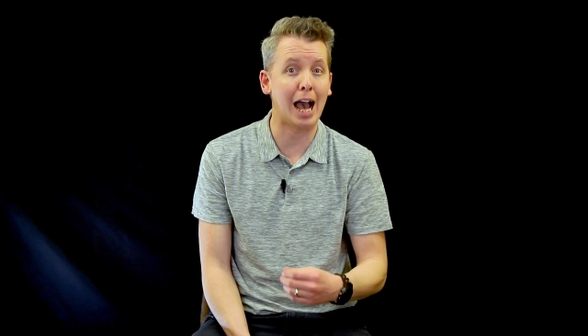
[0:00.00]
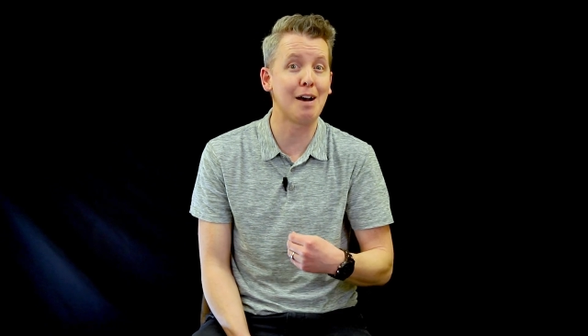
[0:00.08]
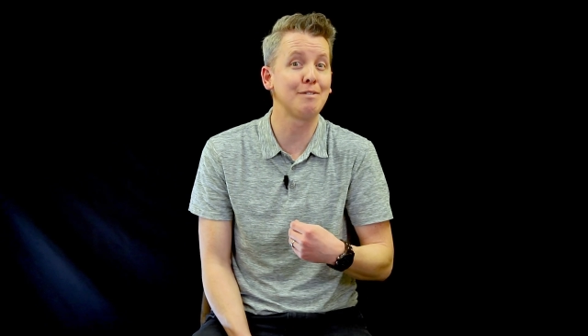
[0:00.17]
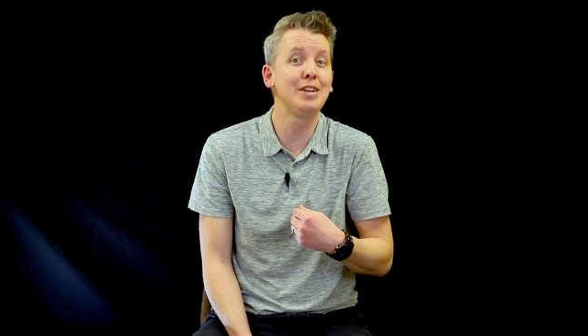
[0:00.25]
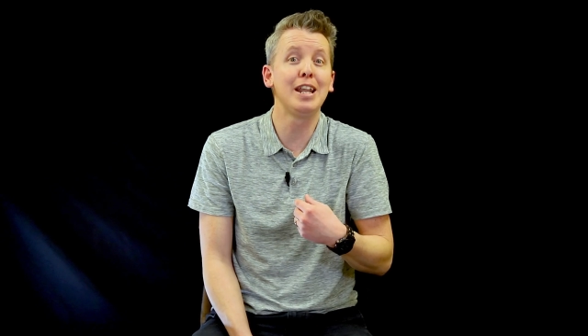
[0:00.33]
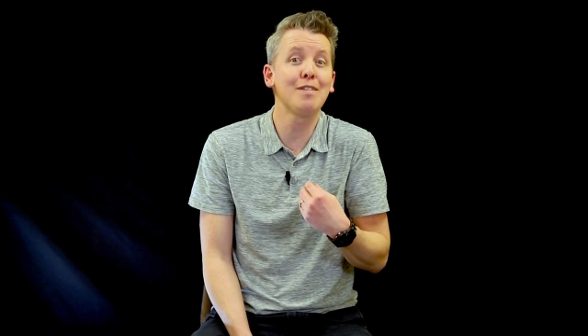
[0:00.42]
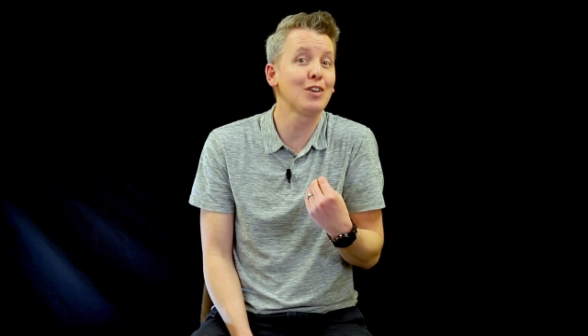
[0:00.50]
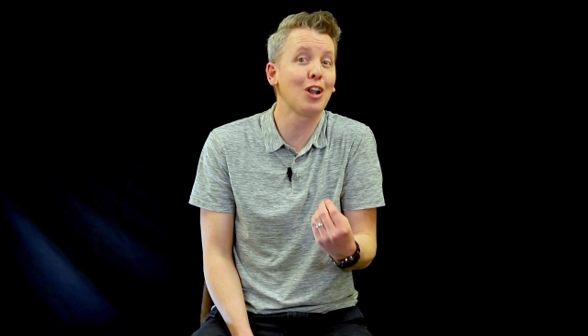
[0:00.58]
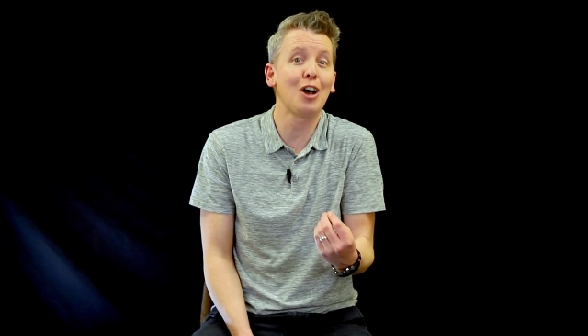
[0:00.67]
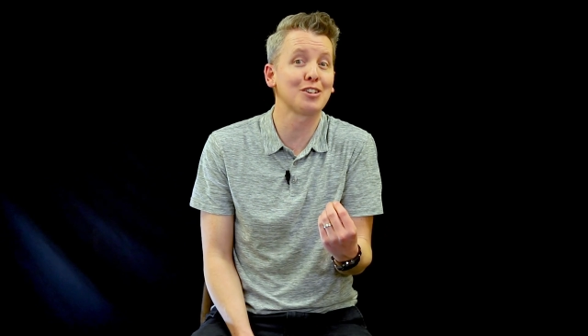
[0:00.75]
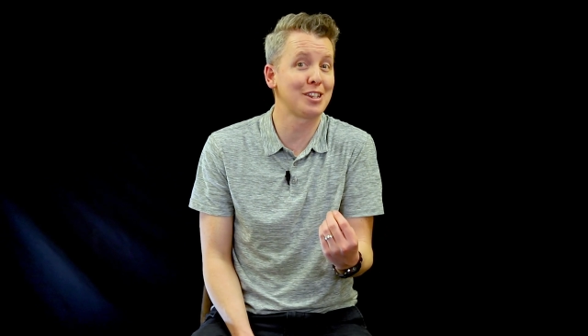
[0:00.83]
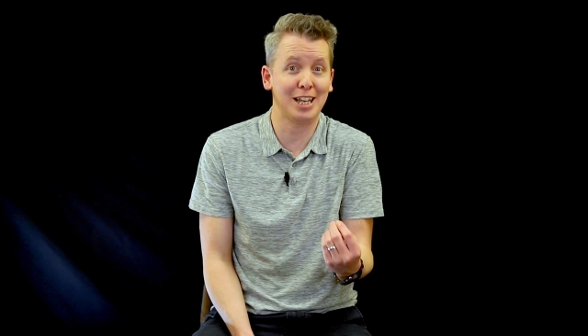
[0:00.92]
I've never
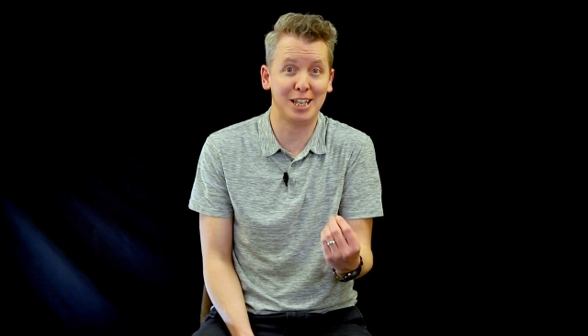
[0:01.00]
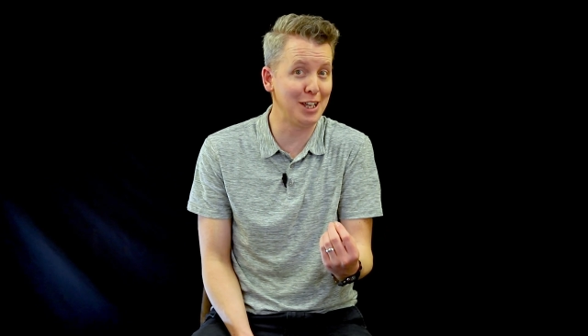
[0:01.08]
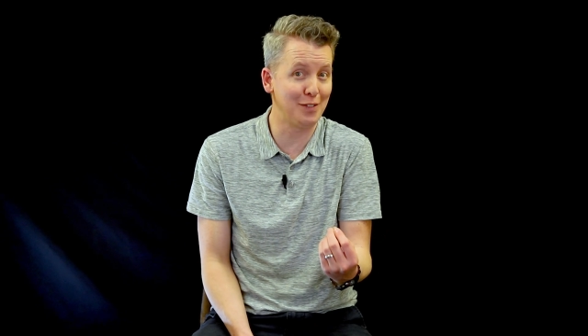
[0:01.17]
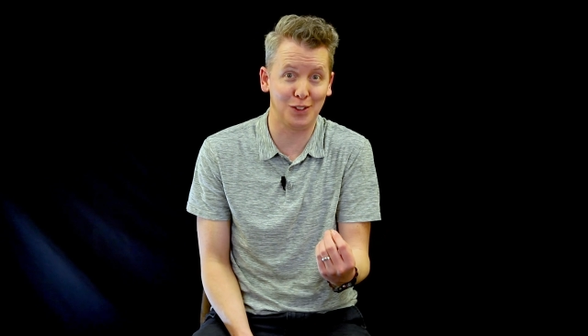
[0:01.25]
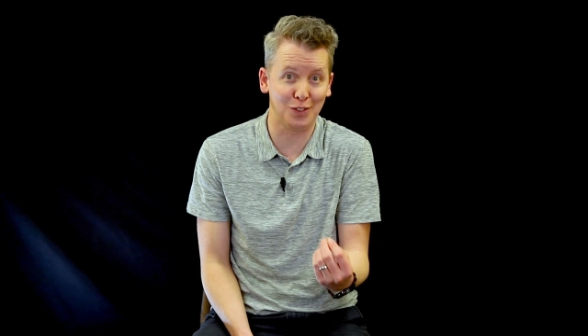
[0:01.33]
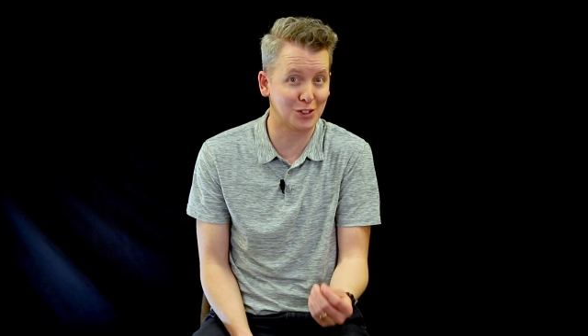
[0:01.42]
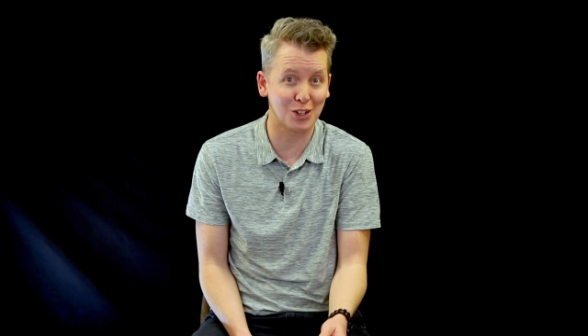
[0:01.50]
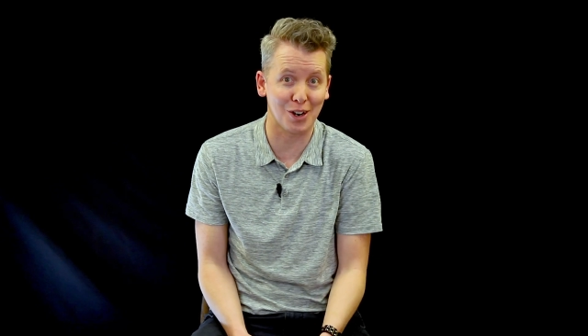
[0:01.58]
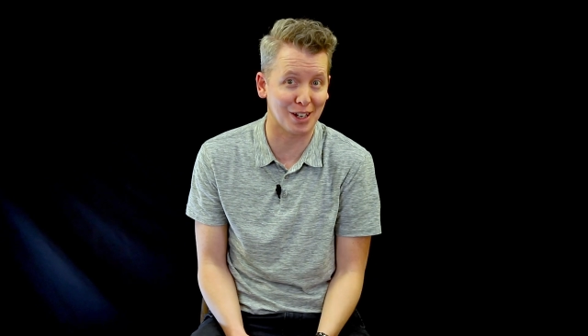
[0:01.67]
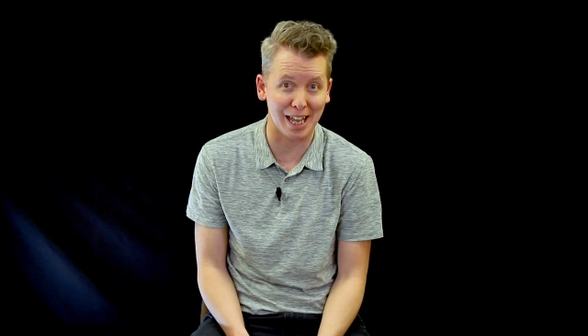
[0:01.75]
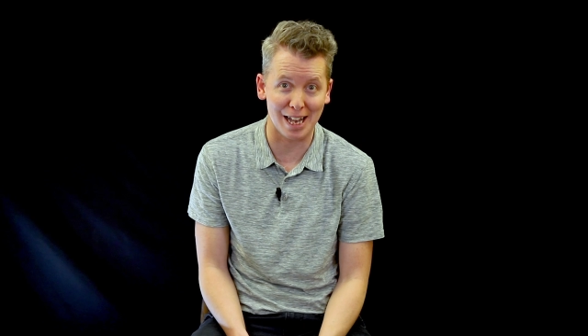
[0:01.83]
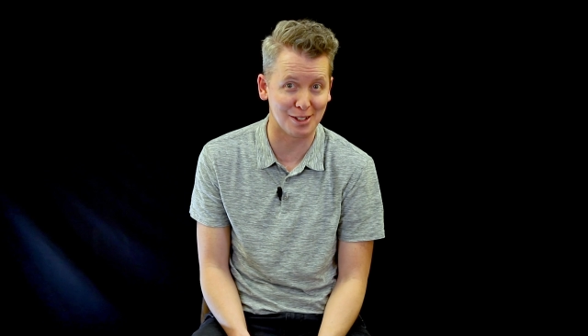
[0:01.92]
lost that gift of
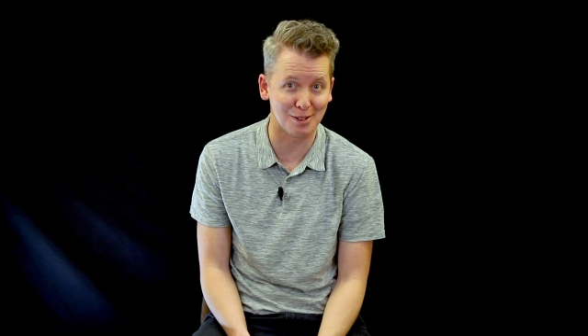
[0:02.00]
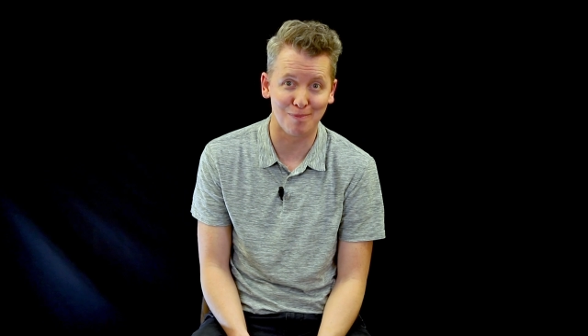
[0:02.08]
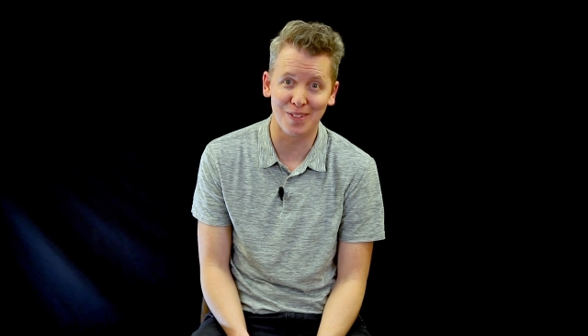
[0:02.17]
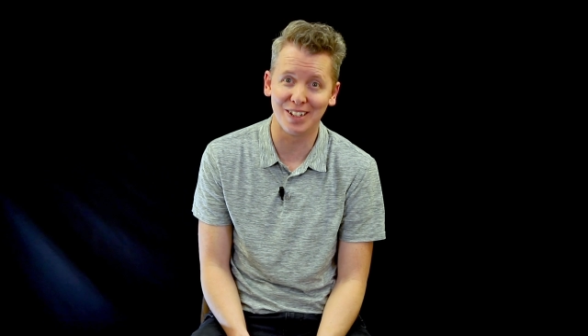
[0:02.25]
sarcasm,